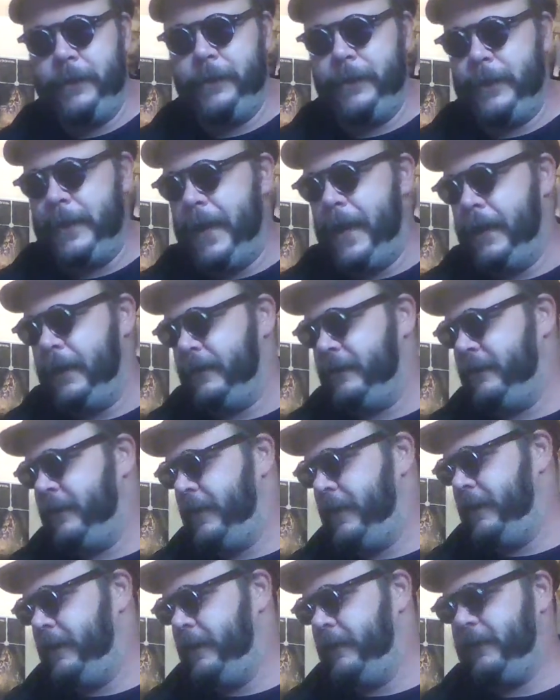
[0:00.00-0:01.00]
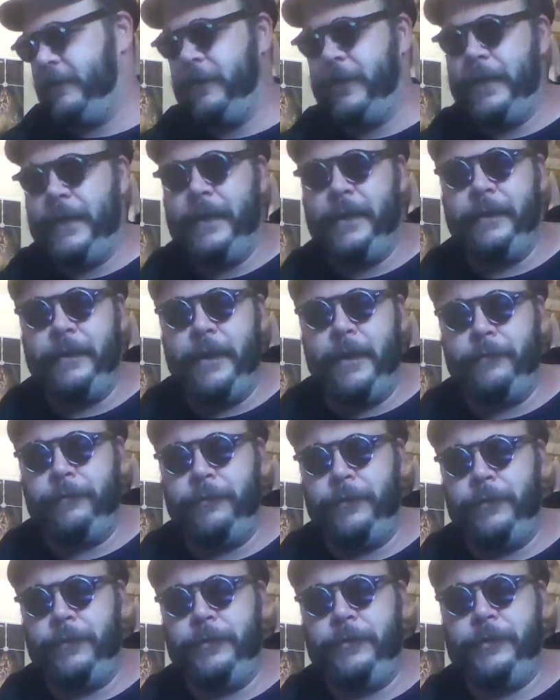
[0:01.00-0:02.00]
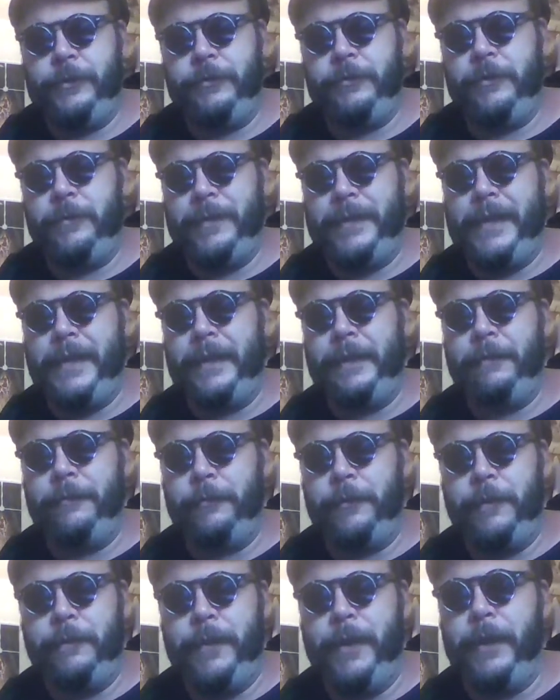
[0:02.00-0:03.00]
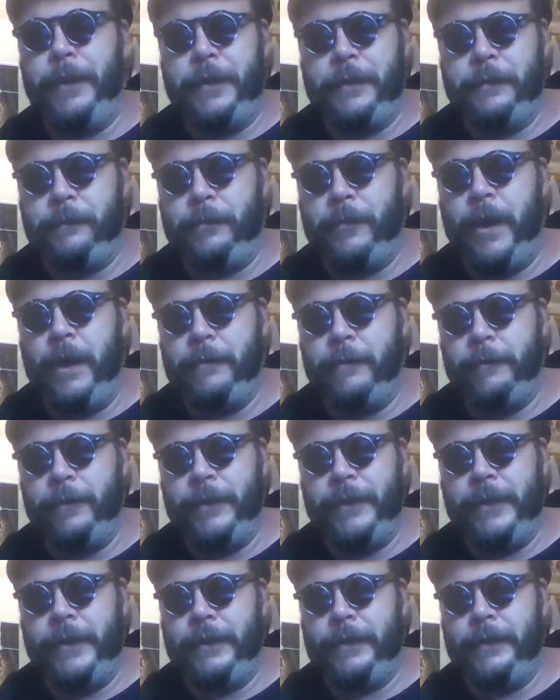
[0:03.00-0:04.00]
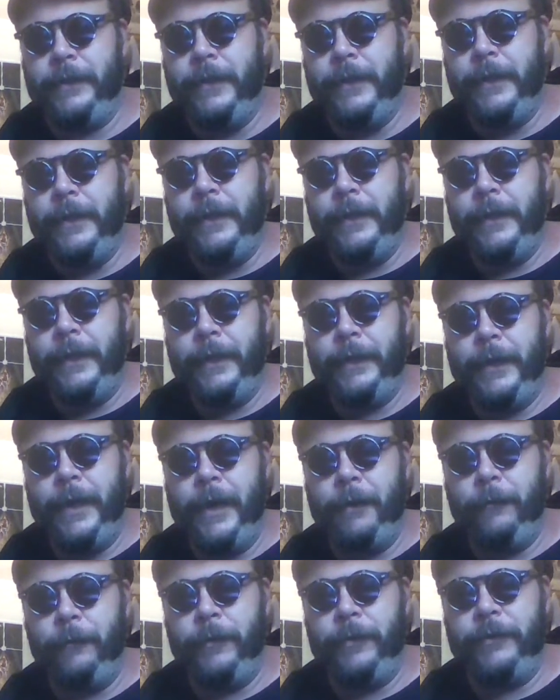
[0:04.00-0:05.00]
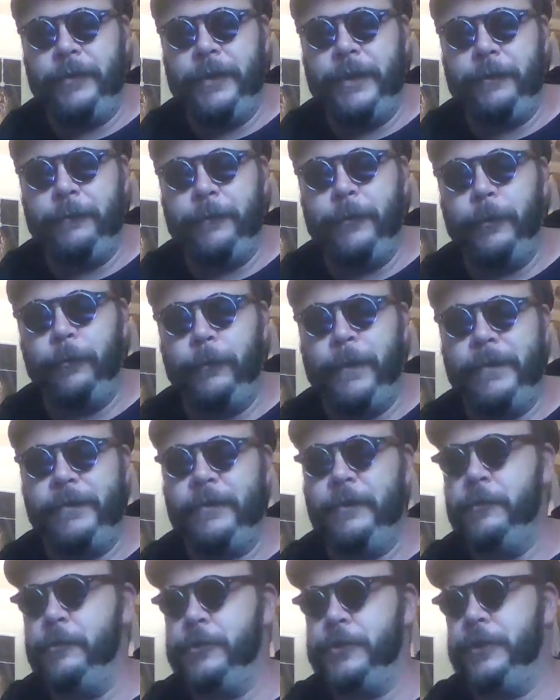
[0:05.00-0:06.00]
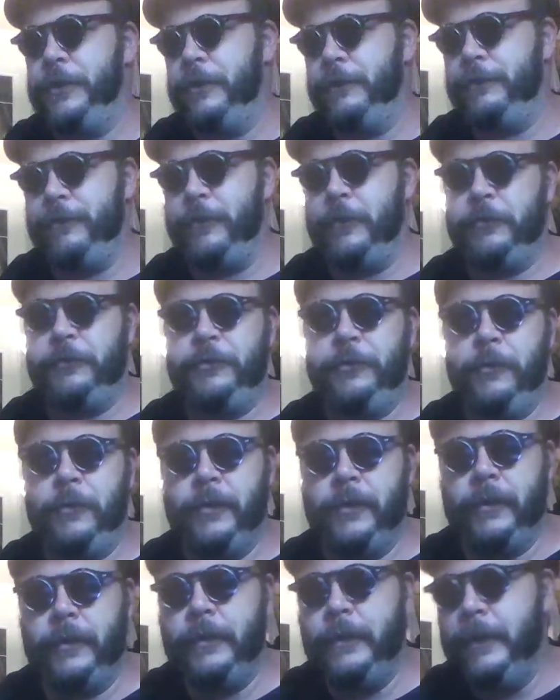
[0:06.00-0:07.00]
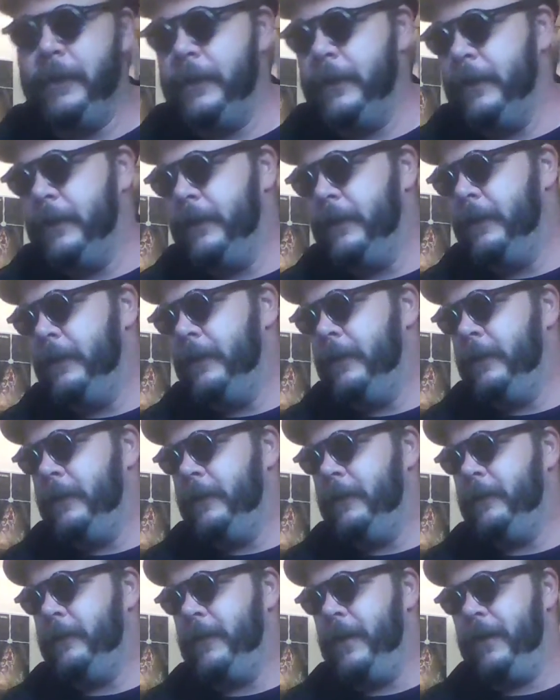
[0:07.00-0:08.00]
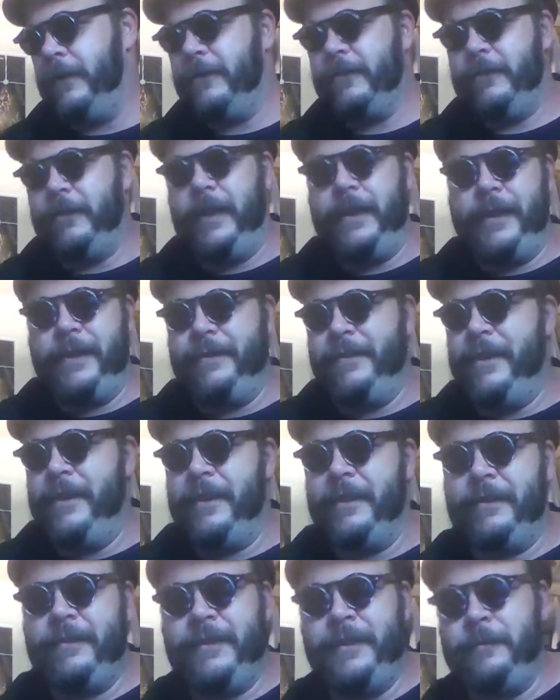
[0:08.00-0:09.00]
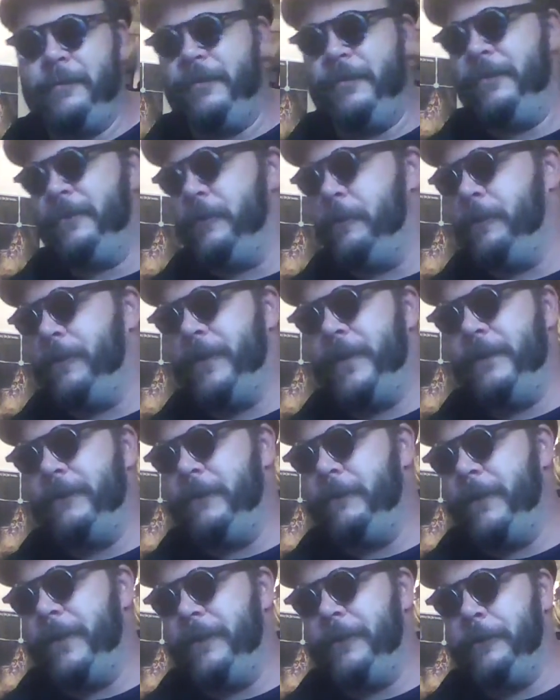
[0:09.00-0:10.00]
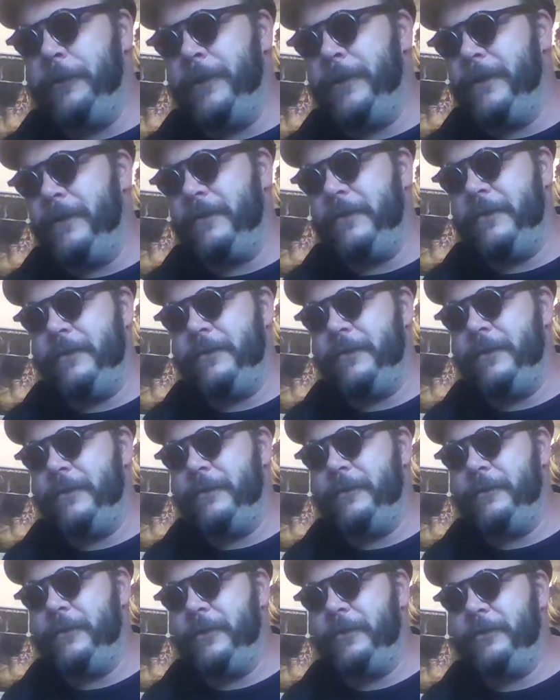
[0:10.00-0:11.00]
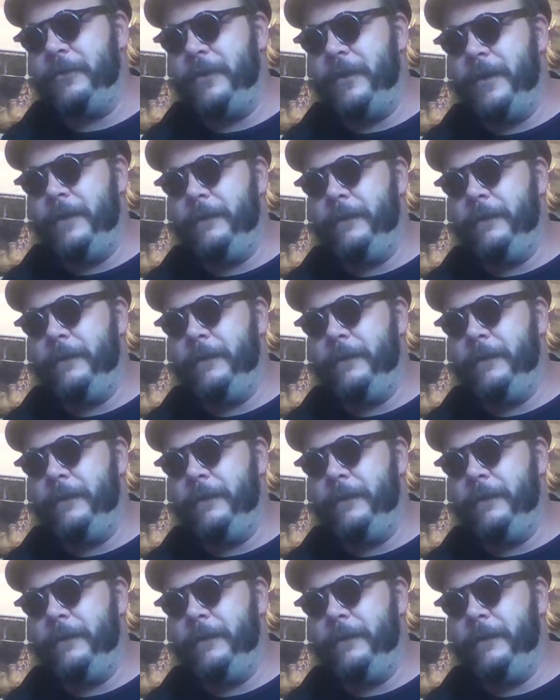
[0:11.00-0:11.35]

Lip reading: in the galaxy, and it's going to end off with just the beginning of the rebellion probably, and not with any real resolution to the First Order. Thus, like I said, it seems stupid to even be doing this as just